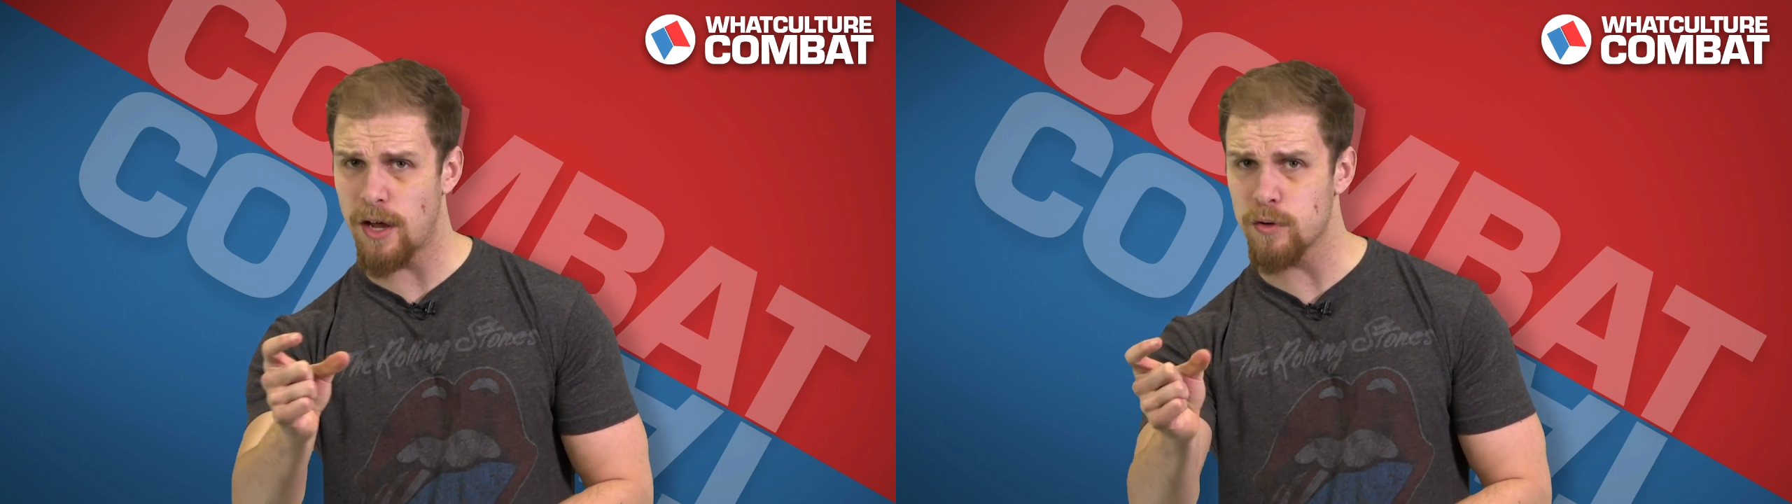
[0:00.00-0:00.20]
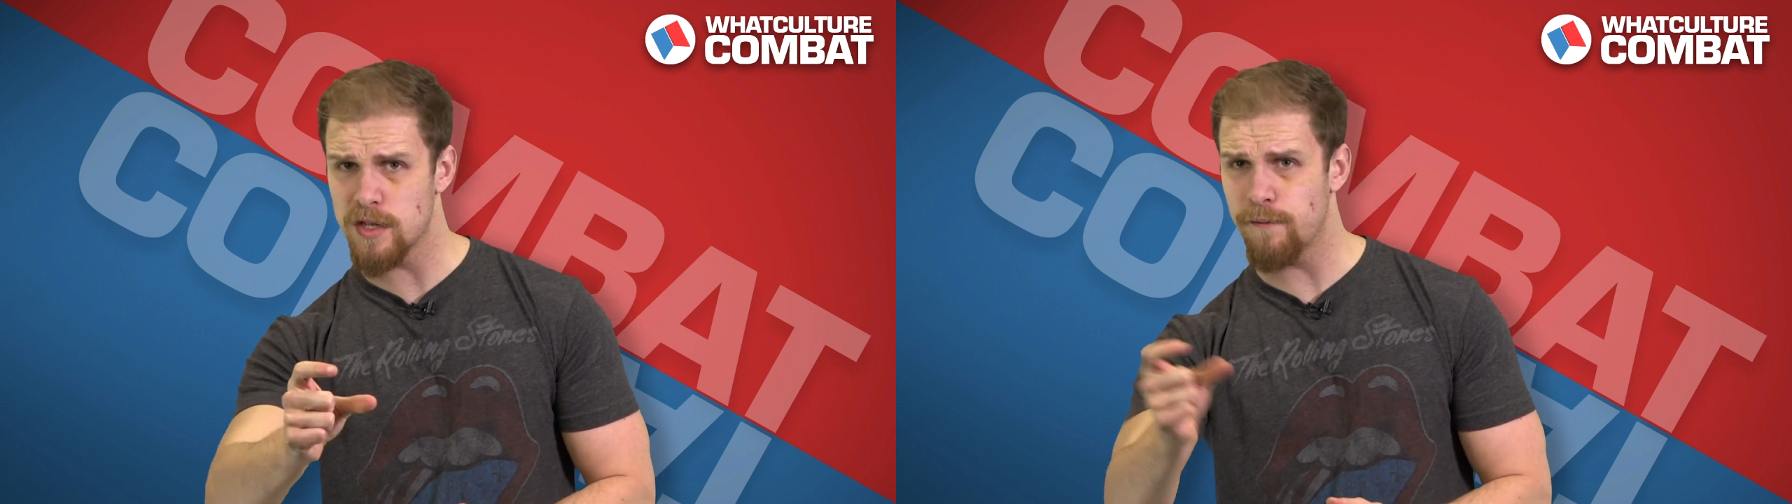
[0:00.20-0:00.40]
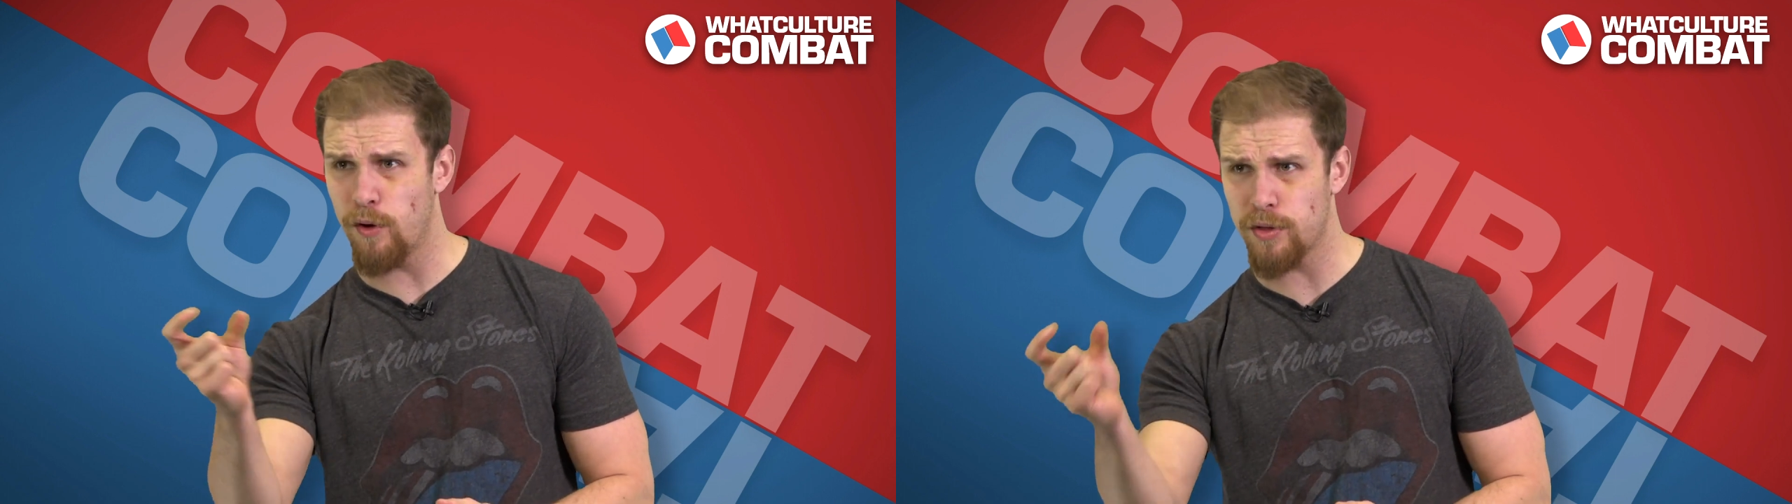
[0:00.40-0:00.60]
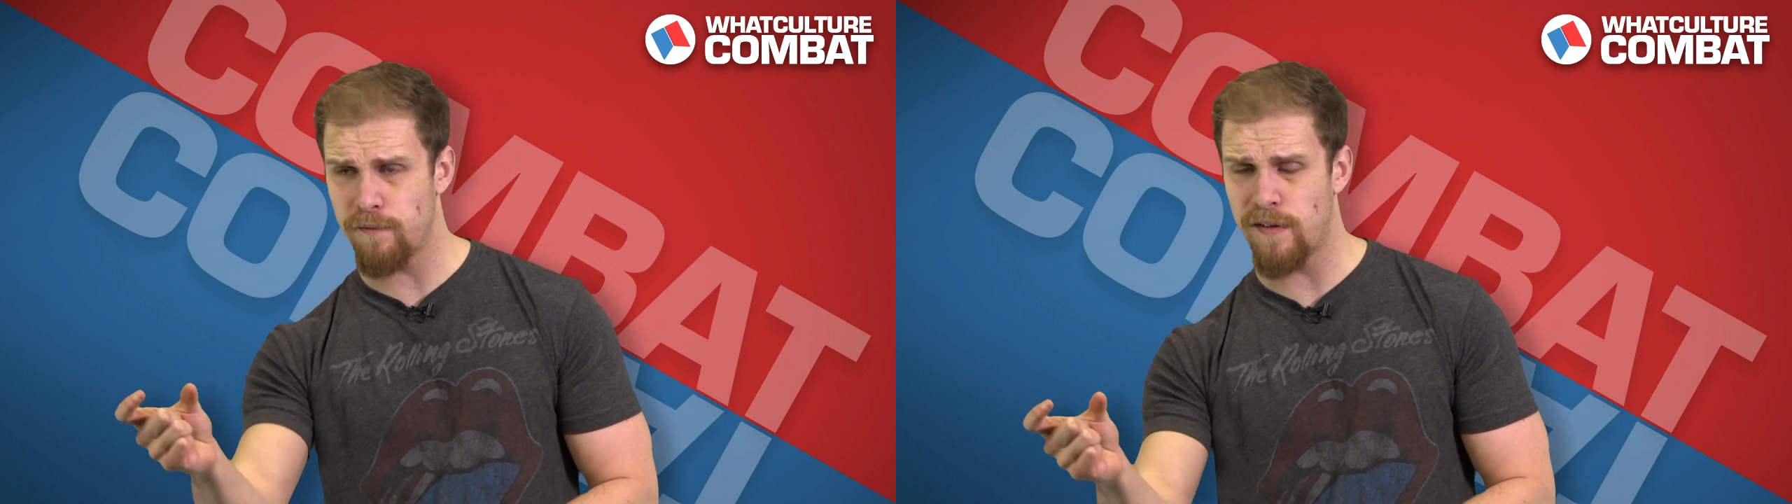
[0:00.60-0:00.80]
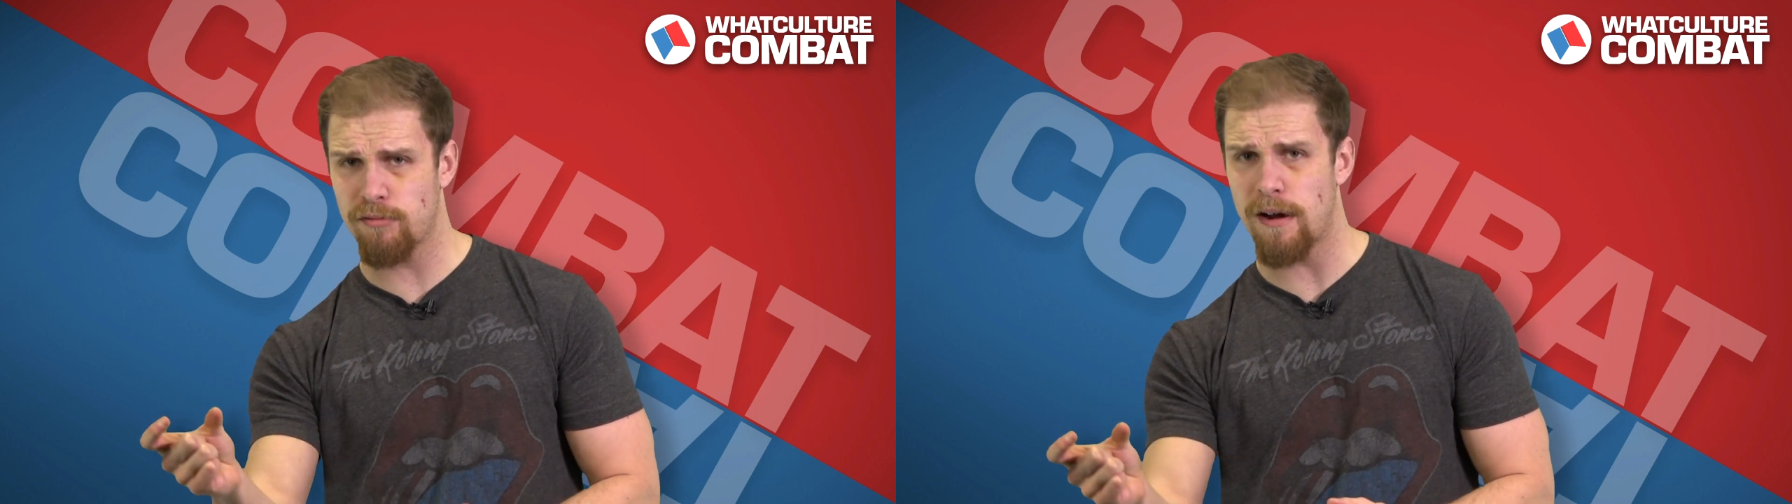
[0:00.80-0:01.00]
her go to the fourth or
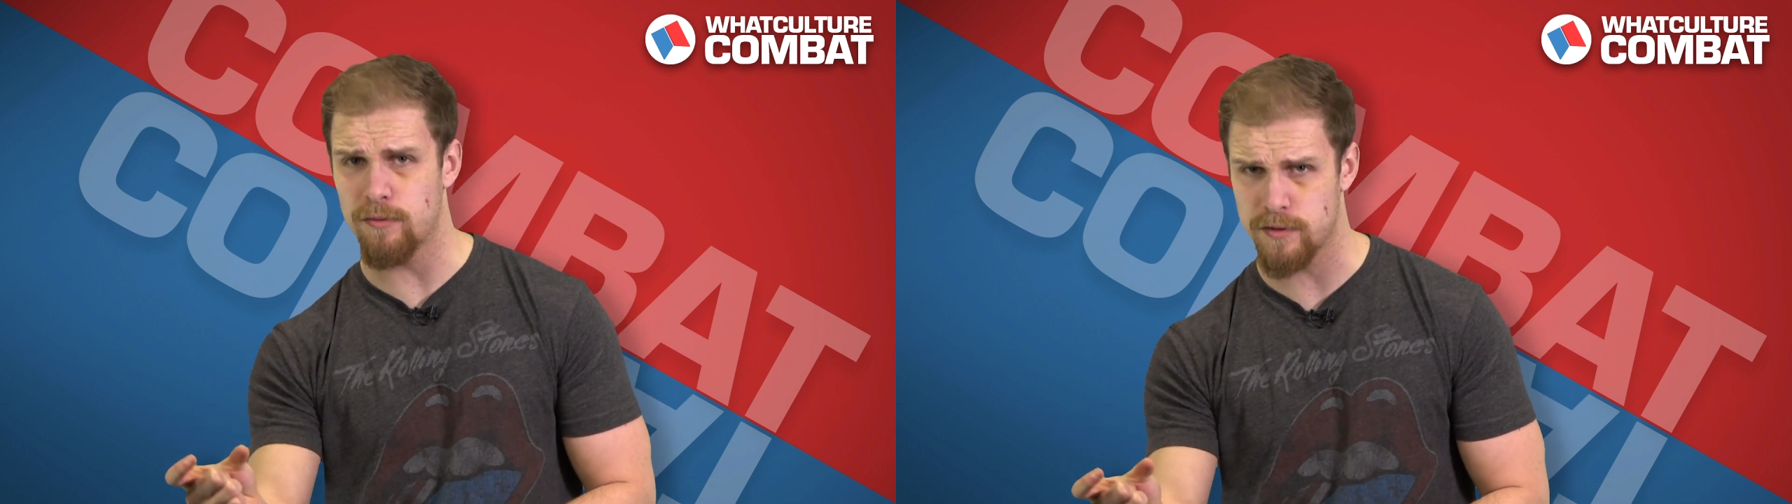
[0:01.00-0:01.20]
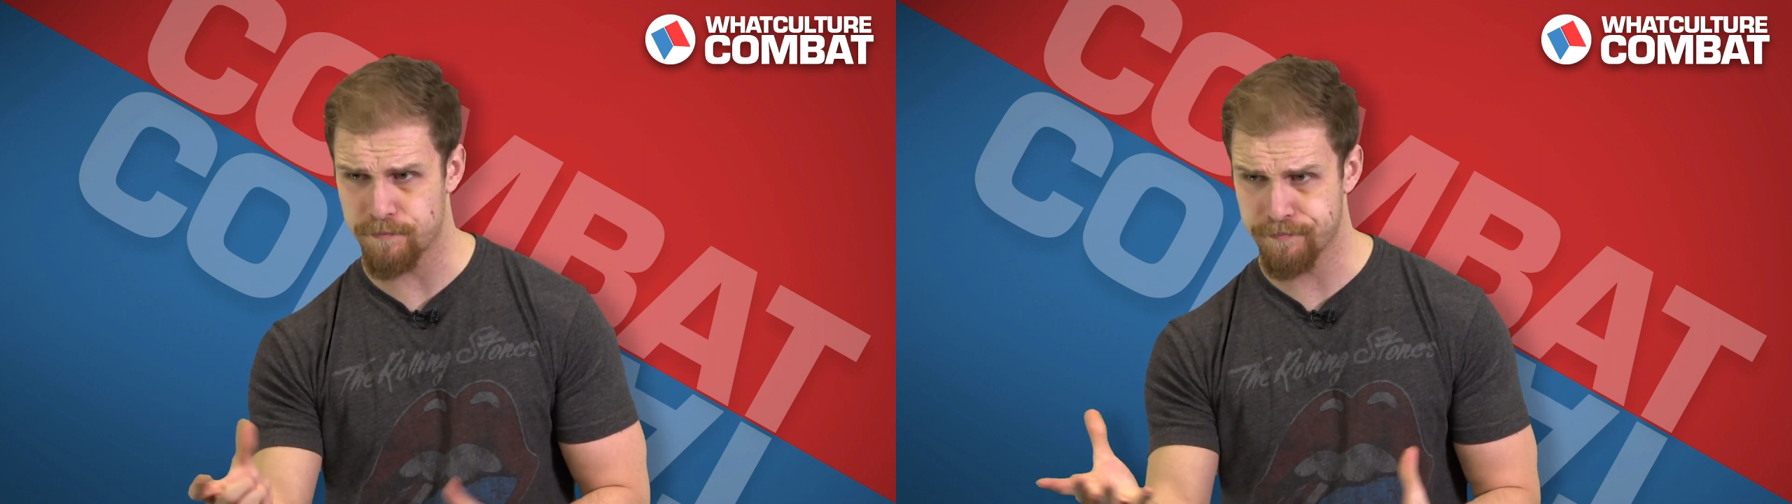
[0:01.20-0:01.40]
fifth round.